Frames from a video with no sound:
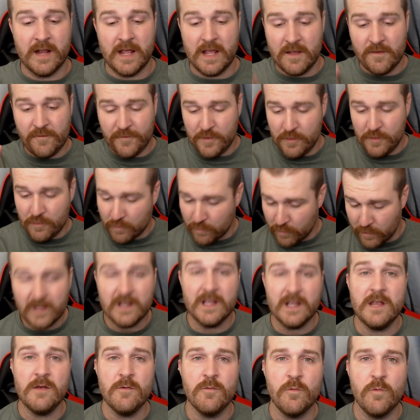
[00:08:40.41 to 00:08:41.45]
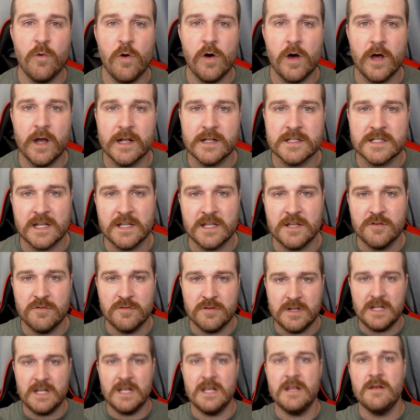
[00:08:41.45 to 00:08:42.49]
If you really want and you
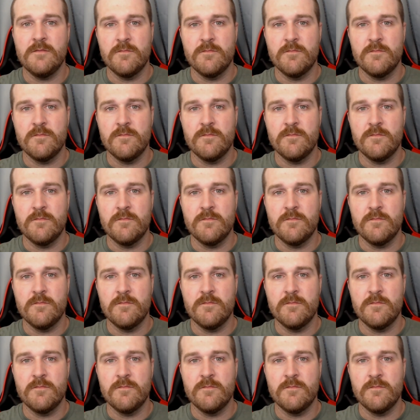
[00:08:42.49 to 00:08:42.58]
need